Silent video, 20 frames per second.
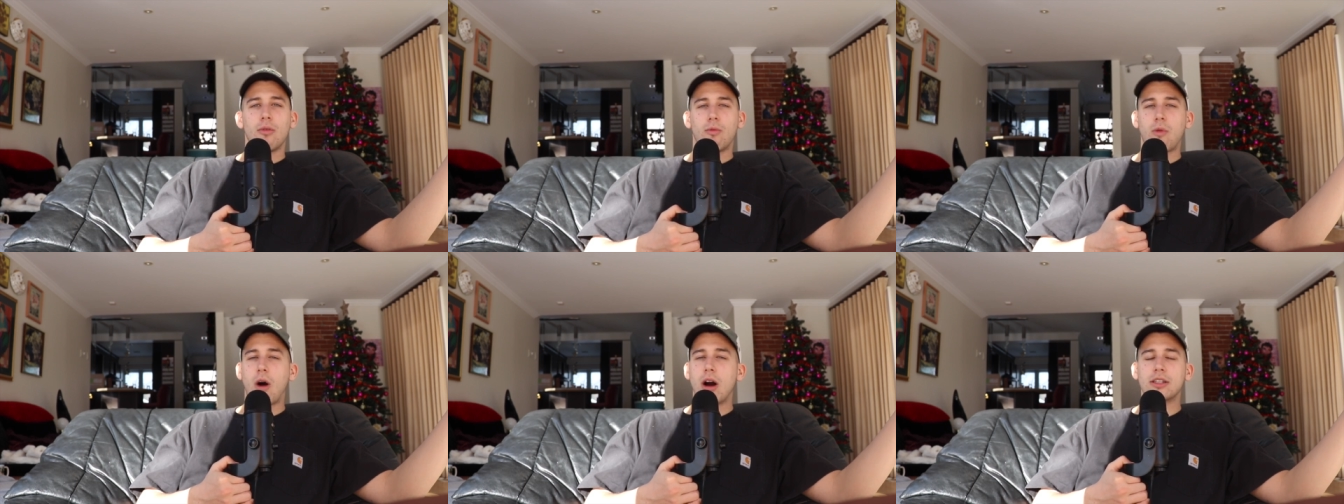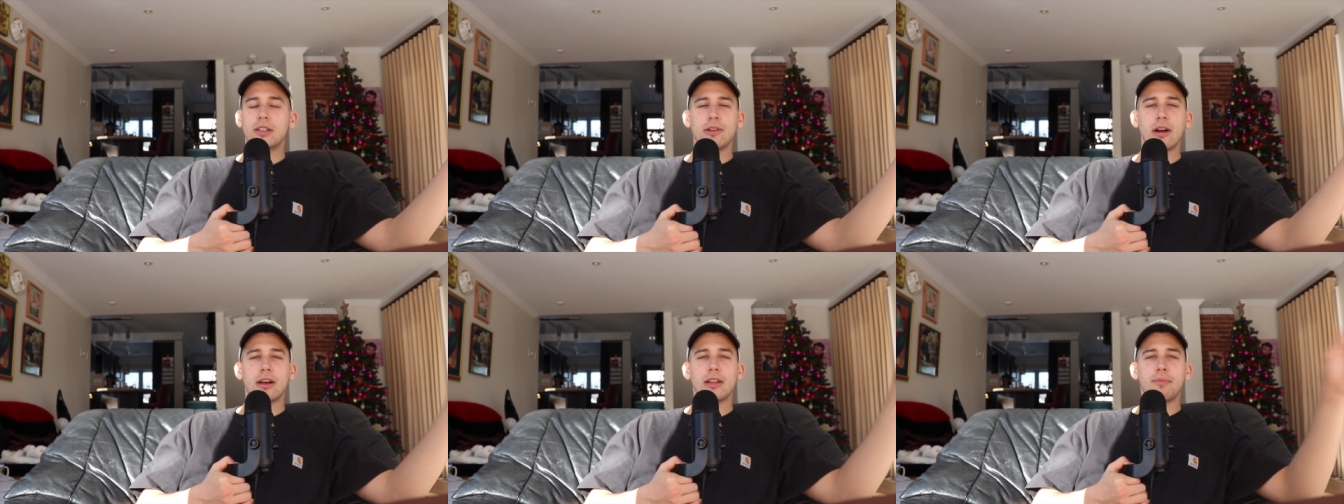
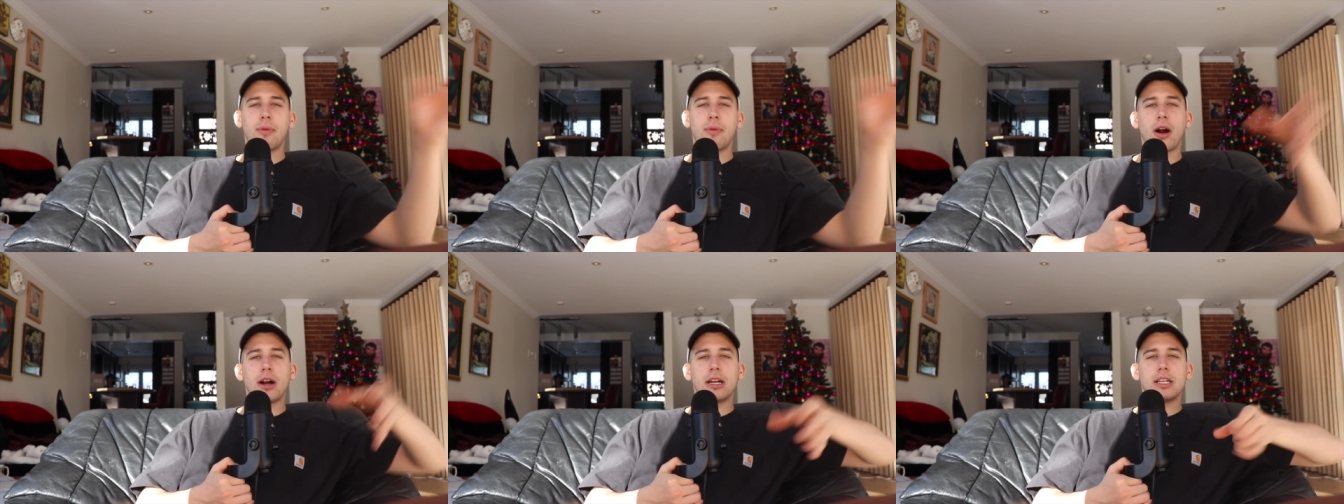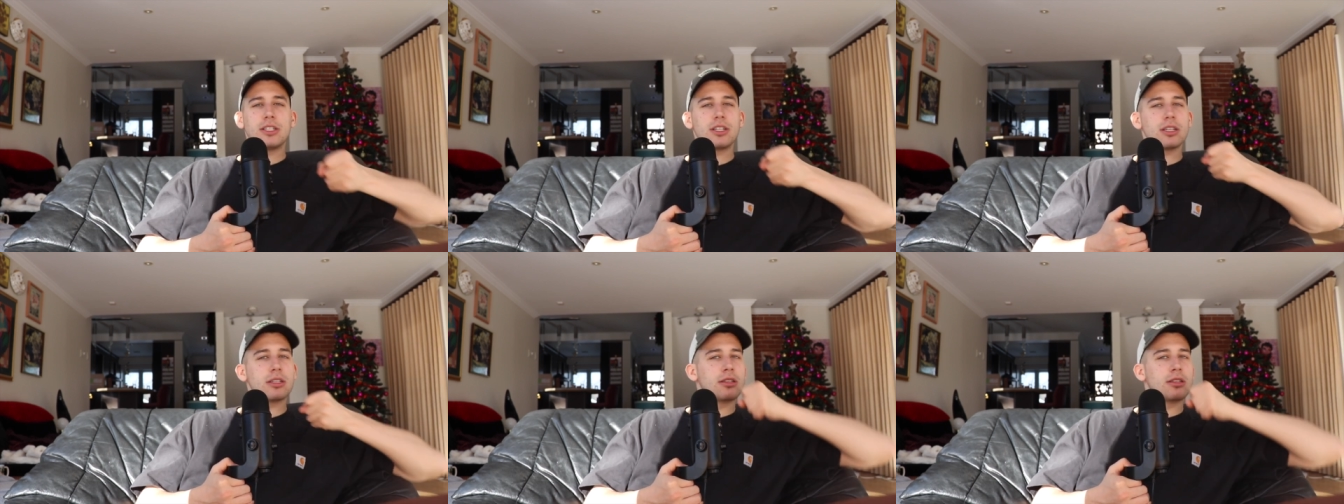Walked around the
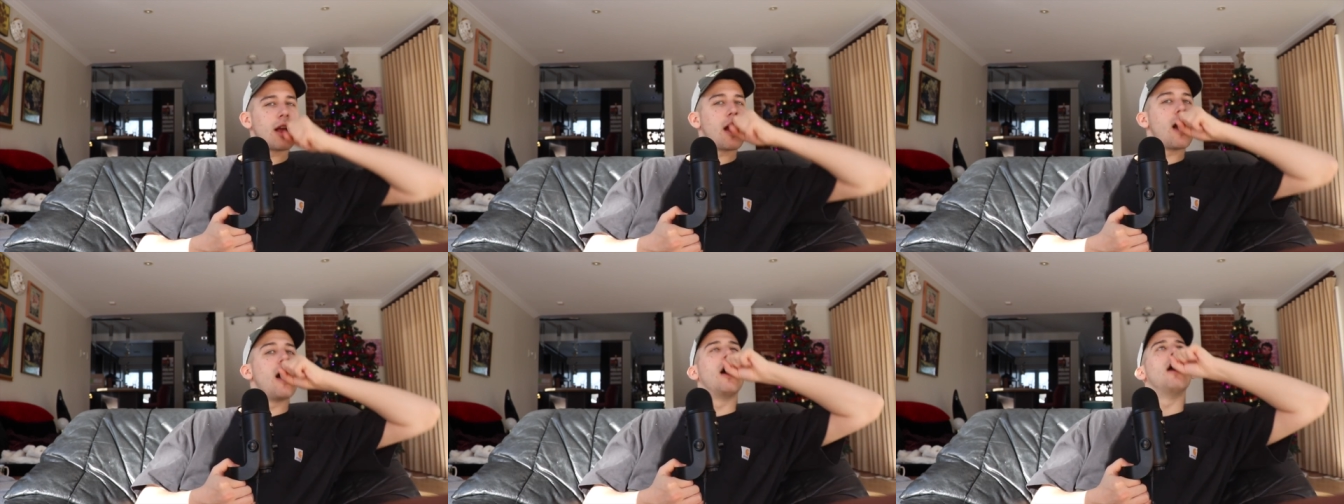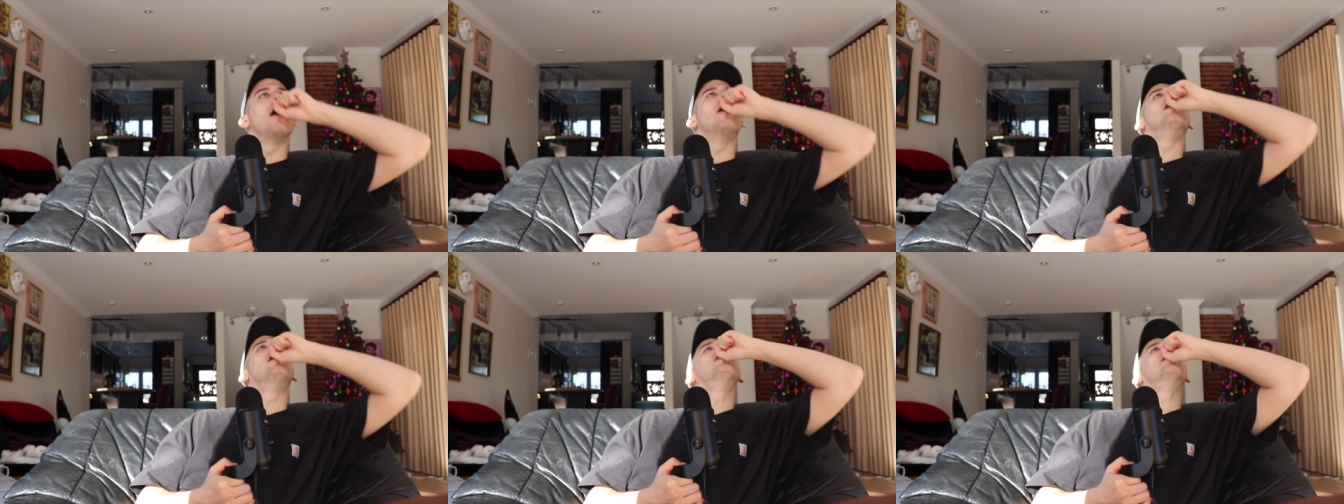party just
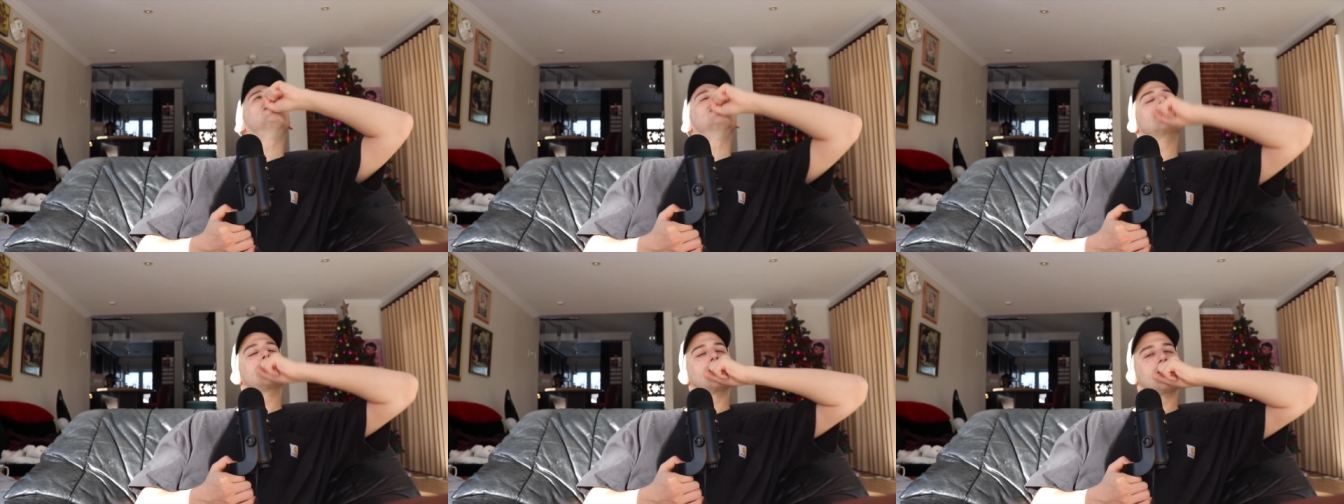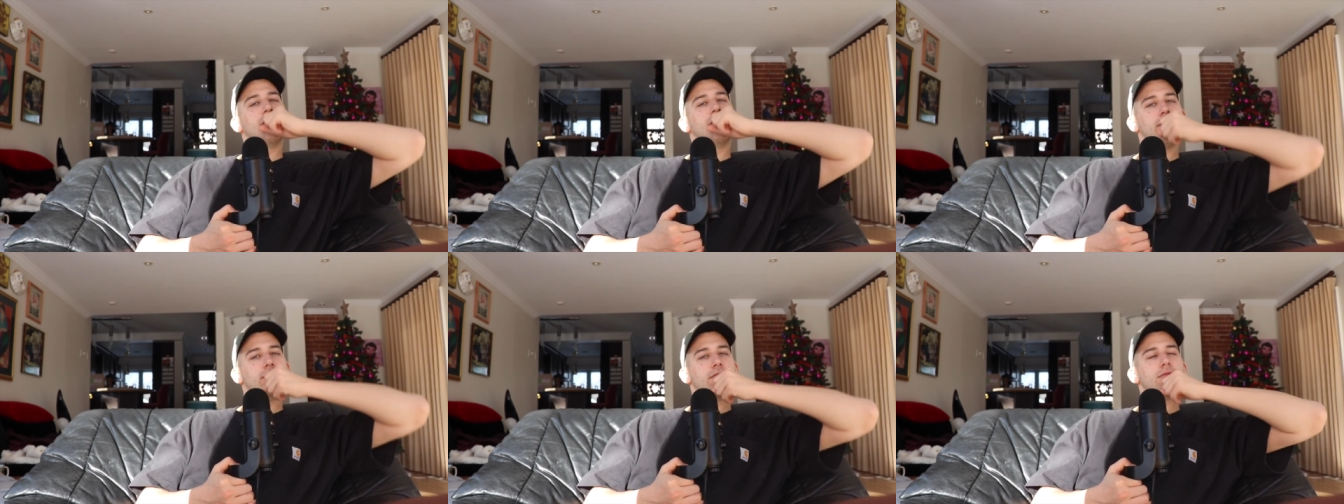
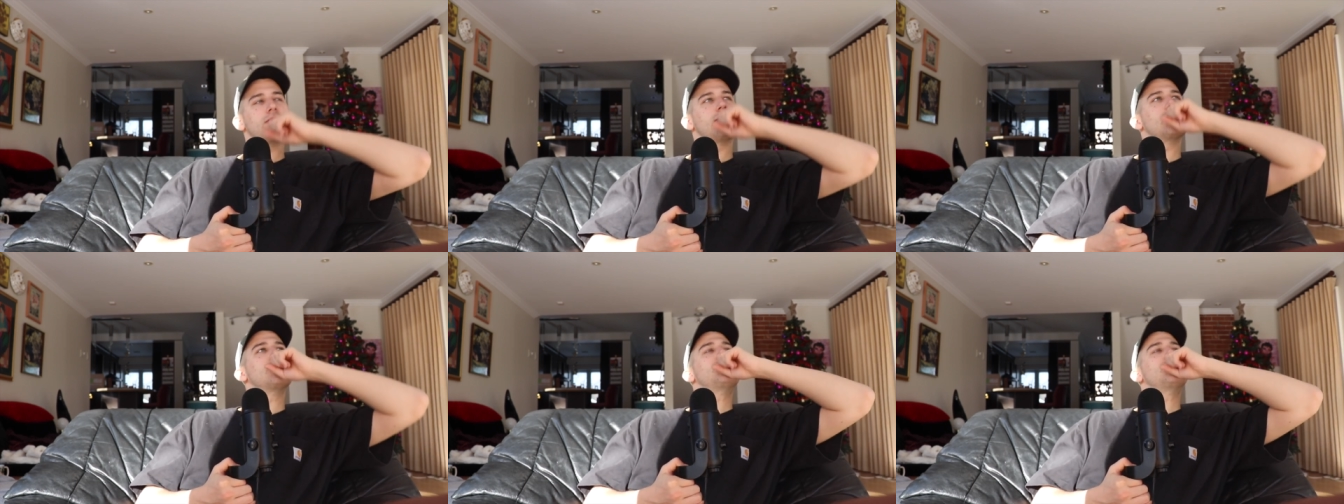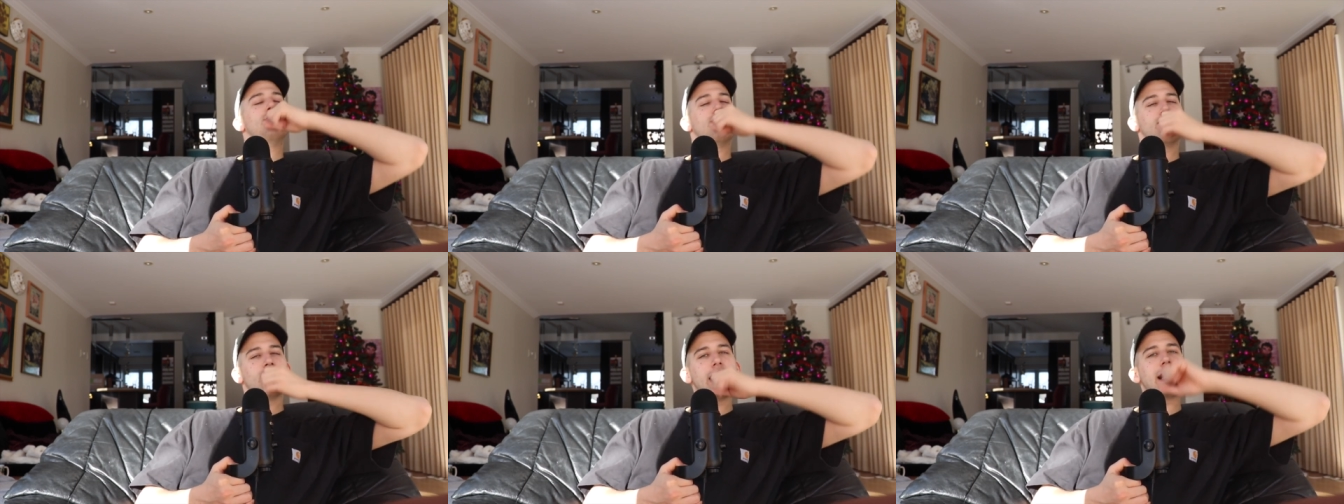
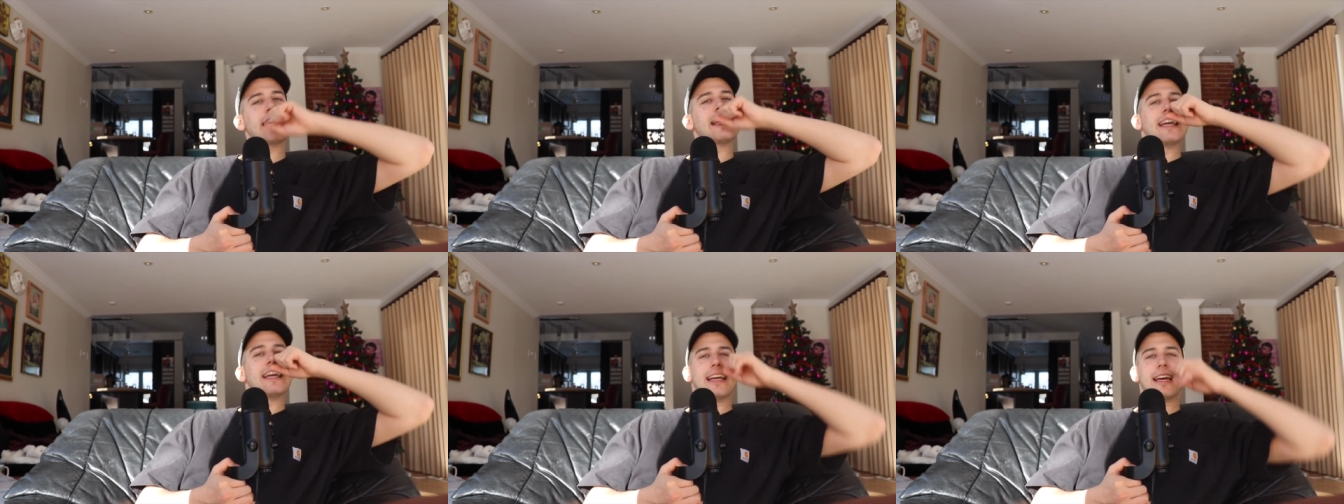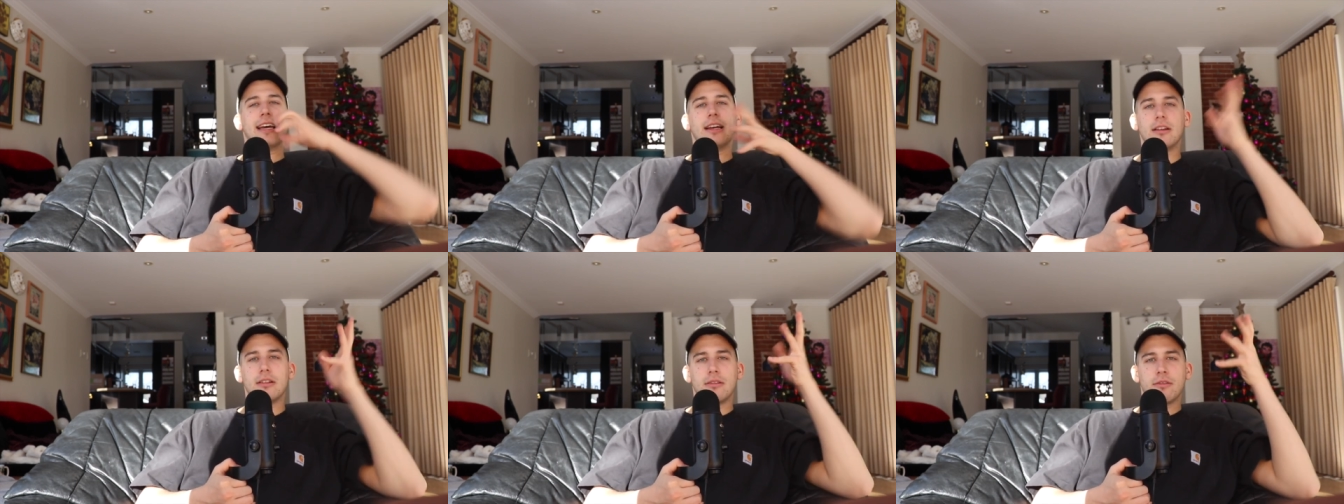drinking
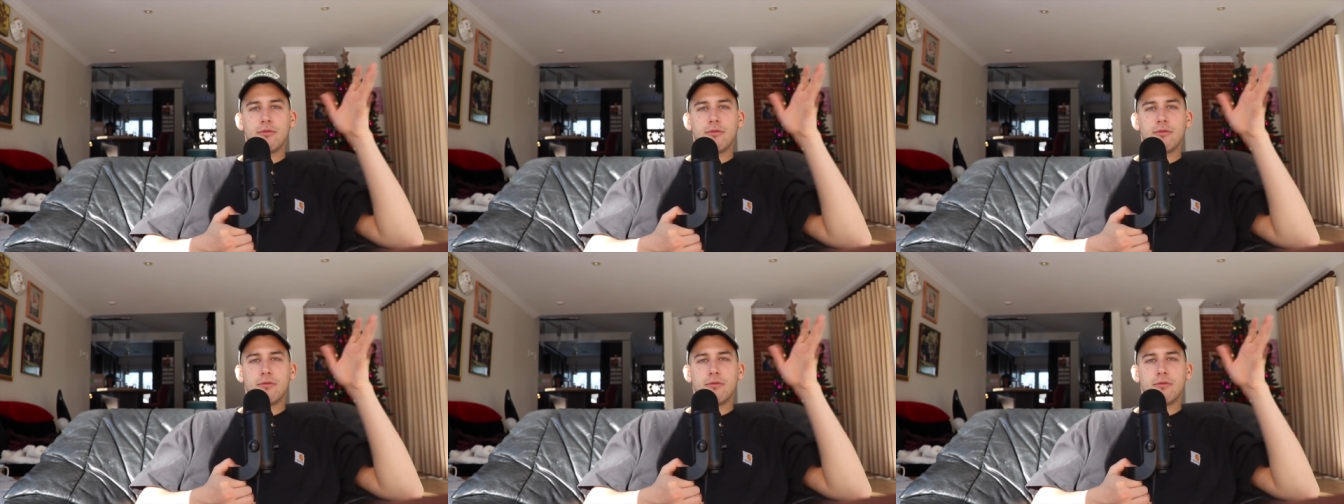it.